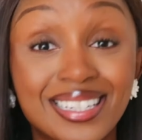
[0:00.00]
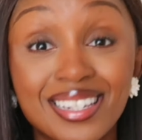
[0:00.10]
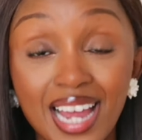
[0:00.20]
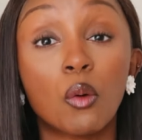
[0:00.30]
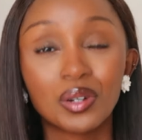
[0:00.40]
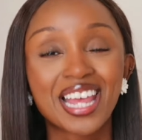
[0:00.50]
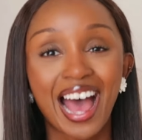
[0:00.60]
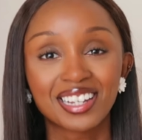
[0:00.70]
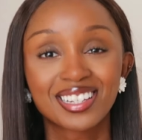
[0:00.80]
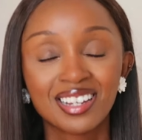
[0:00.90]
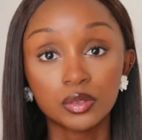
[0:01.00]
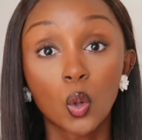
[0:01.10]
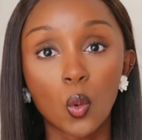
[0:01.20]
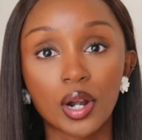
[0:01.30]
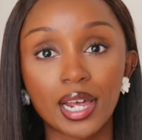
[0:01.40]
Tit, I will tat. So I
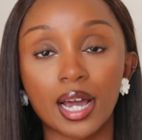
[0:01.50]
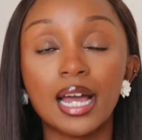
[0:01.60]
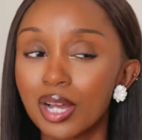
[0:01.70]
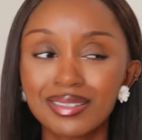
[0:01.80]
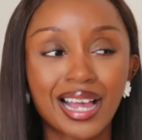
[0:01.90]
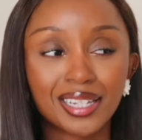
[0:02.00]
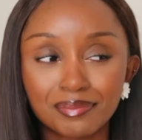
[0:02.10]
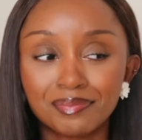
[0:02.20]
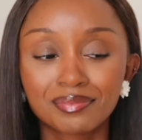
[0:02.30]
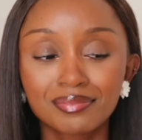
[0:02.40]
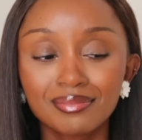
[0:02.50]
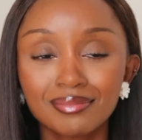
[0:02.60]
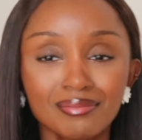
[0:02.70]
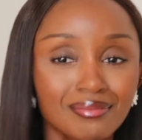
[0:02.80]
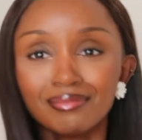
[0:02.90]
was like,
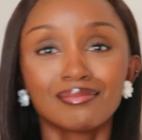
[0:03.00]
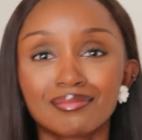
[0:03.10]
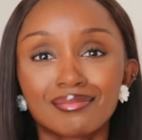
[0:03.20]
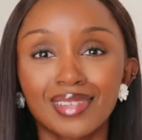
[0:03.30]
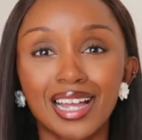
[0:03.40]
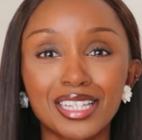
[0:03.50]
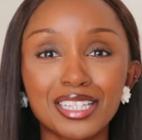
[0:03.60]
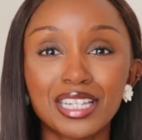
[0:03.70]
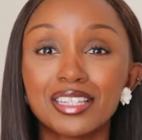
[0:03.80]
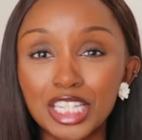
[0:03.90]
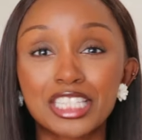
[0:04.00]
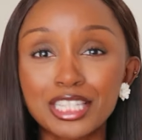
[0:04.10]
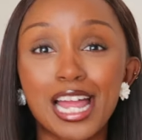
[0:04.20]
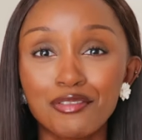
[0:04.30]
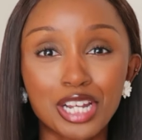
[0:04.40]
This is
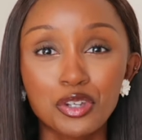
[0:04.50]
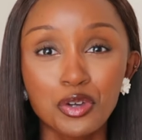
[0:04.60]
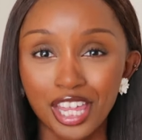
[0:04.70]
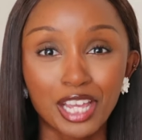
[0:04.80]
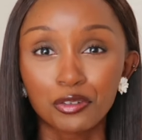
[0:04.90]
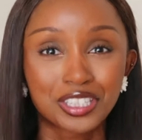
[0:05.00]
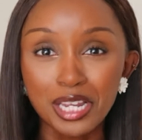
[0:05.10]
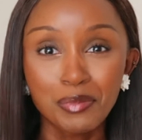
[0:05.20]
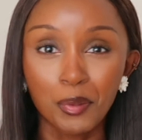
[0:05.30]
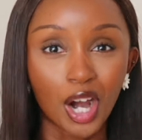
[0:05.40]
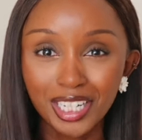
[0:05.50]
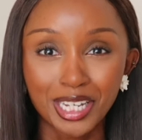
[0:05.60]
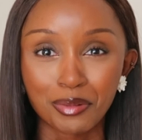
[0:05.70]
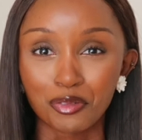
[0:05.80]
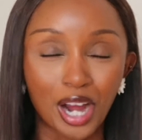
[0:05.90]
not even a new thing. You've seen me park
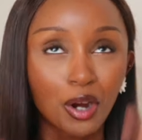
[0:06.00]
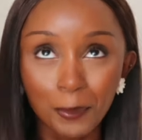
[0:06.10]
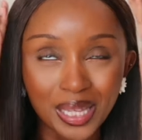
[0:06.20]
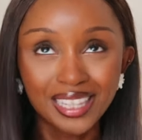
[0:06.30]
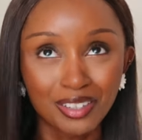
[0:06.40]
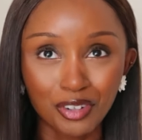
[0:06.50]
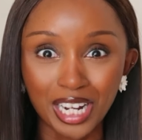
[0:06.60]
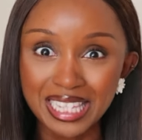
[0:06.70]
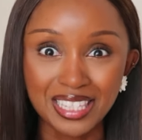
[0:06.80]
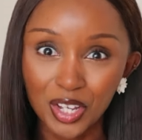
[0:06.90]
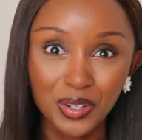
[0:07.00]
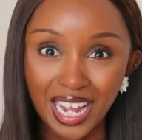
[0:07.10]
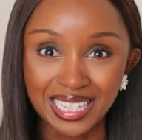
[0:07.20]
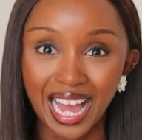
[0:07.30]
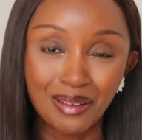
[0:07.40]
here before. I completely forgot to tell you
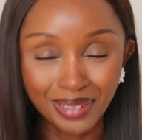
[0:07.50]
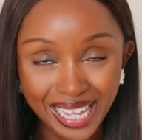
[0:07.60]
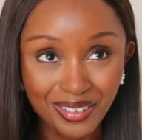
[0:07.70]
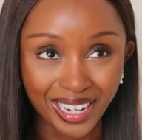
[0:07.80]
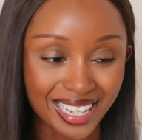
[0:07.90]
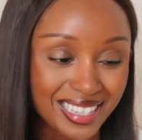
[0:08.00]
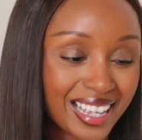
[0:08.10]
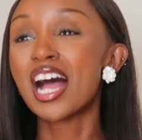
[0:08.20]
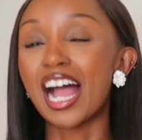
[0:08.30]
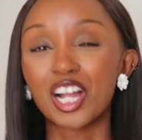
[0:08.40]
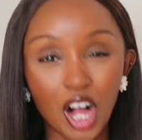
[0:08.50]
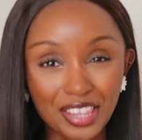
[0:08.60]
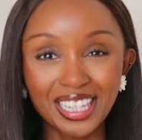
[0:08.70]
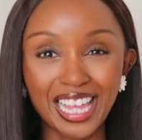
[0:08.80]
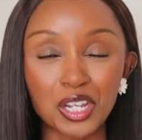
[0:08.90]
guys that. But anyways, I
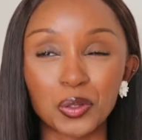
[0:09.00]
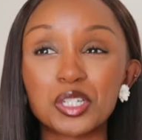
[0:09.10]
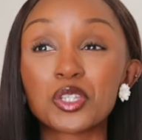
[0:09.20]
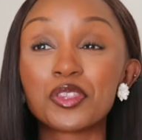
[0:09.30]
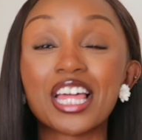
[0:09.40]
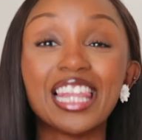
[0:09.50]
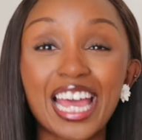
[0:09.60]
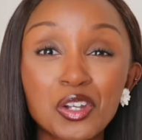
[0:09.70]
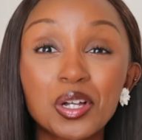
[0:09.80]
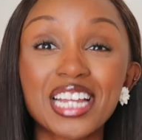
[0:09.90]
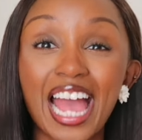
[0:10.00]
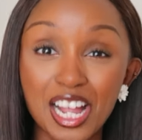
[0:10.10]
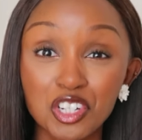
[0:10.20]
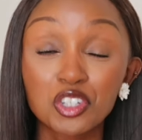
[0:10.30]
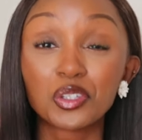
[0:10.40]
called the landlord. So the landlord
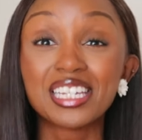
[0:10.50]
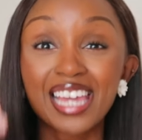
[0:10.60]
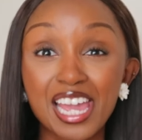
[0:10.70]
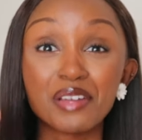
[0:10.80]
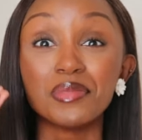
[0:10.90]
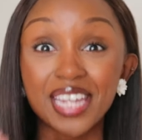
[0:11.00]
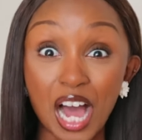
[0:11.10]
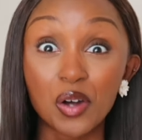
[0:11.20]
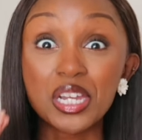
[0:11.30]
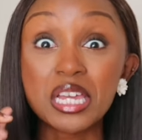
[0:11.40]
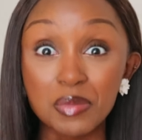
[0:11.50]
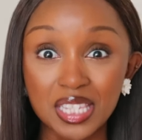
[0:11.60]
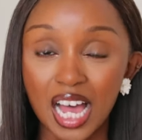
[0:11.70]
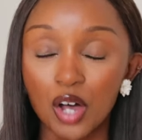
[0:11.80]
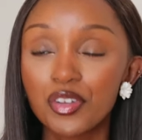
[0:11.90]
actually came down
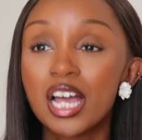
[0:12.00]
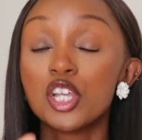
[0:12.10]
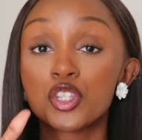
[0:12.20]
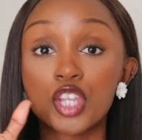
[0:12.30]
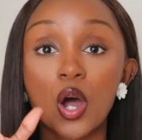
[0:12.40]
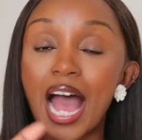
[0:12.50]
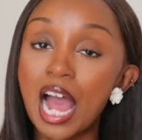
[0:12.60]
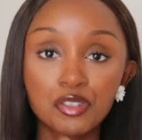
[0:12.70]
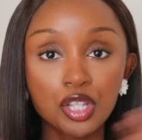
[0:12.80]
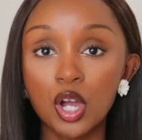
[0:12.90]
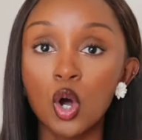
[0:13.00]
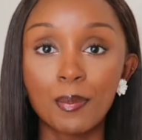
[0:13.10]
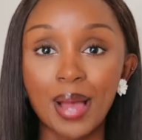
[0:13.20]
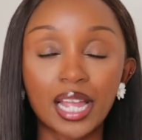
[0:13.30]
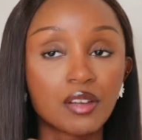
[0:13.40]
himself. So after the
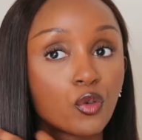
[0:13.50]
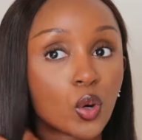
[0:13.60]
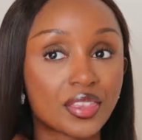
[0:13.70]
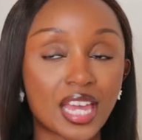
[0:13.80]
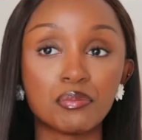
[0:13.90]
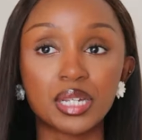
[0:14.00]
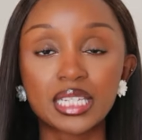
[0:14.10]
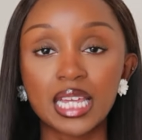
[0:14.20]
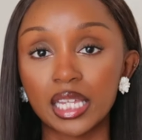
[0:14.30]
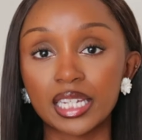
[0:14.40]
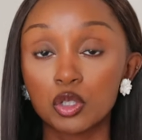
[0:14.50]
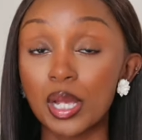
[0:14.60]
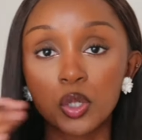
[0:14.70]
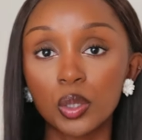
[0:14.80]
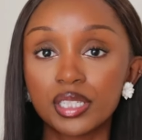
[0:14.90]
whole back and forth and me telling, so
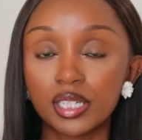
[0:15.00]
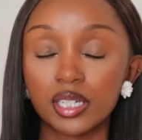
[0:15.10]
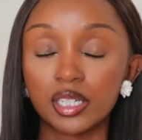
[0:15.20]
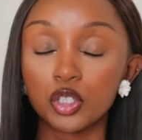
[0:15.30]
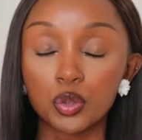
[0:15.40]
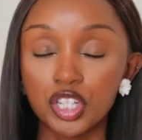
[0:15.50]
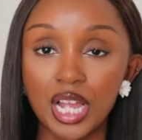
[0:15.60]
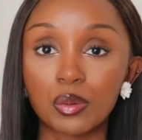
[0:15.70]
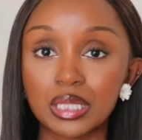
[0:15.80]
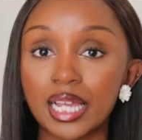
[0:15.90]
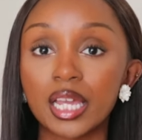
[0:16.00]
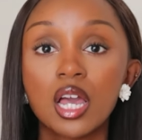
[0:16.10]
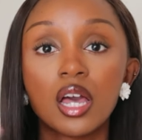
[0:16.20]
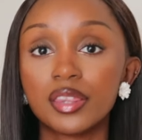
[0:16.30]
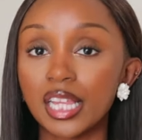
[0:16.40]
I told the UG, I was like,
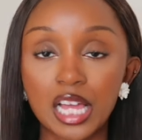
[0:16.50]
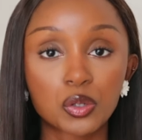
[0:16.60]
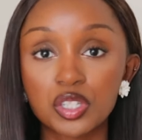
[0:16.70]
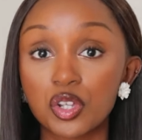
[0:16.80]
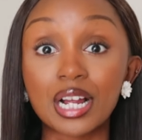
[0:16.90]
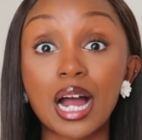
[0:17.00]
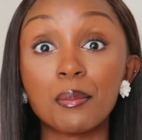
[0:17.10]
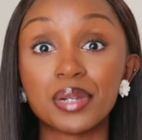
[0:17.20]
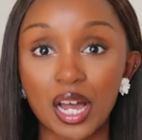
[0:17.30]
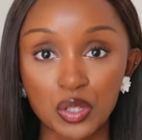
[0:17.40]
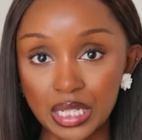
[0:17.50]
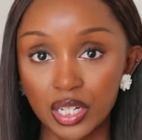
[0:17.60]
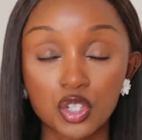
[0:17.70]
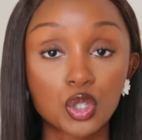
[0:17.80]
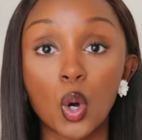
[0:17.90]
the landlord's gonna come
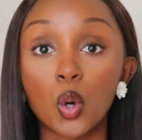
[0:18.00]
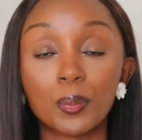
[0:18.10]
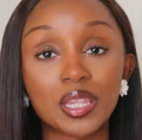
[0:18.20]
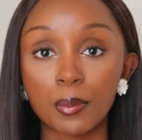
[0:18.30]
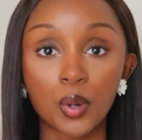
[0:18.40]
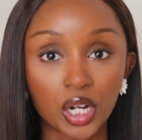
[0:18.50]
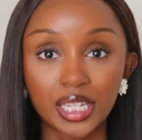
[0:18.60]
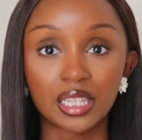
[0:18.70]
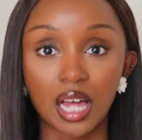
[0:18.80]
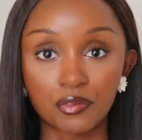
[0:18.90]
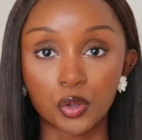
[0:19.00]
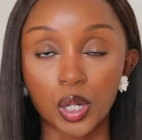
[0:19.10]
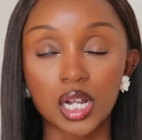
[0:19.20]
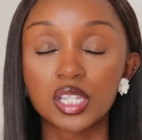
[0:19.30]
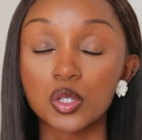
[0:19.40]
downstairs to open the parking lot
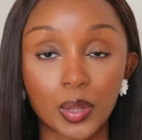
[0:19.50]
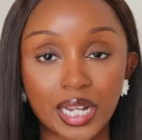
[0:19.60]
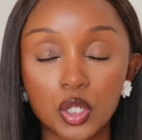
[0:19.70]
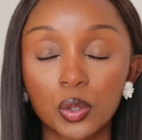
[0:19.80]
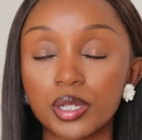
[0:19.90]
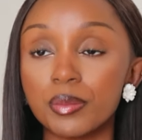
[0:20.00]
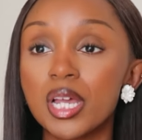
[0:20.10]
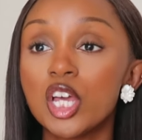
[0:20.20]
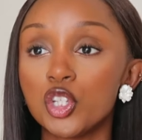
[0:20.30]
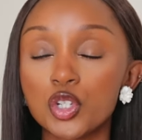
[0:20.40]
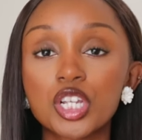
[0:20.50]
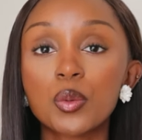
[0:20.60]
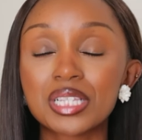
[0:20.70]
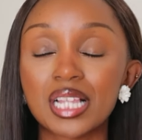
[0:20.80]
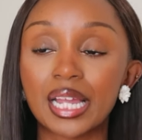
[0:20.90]
for us, is what I told him. UG
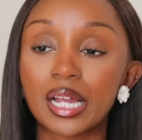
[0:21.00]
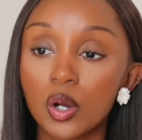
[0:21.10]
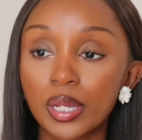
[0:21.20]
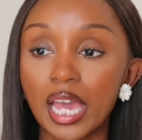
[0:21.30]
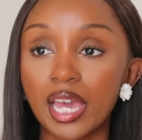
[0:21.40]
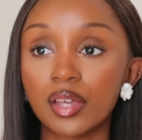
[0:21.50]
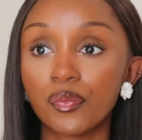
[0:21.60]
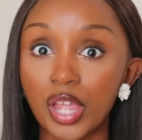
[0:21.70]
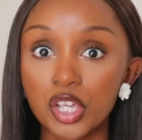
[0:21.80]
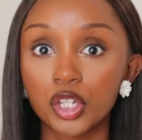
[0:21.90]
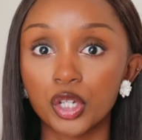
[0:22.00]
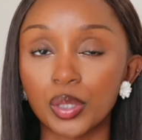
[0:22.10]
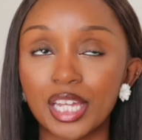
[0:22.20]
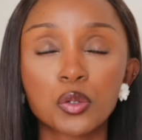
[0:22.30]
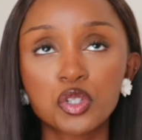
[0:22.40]
was like, okay, thank you.
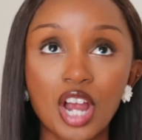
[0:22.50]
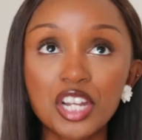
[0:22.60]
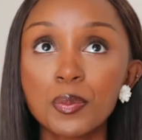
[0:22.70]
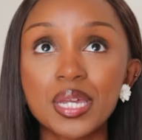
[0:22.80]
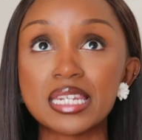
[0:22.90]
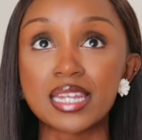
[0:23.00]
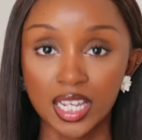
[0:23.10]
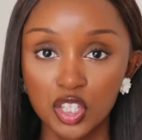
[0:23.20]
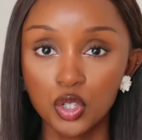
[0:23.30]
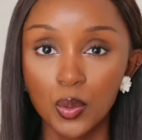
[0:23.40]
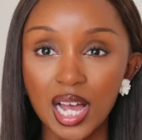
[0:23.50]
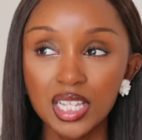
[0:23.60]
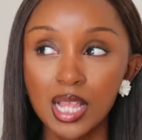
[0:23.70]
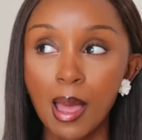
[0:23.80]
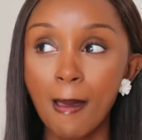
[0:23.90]
Like, he was trying to be nice to us,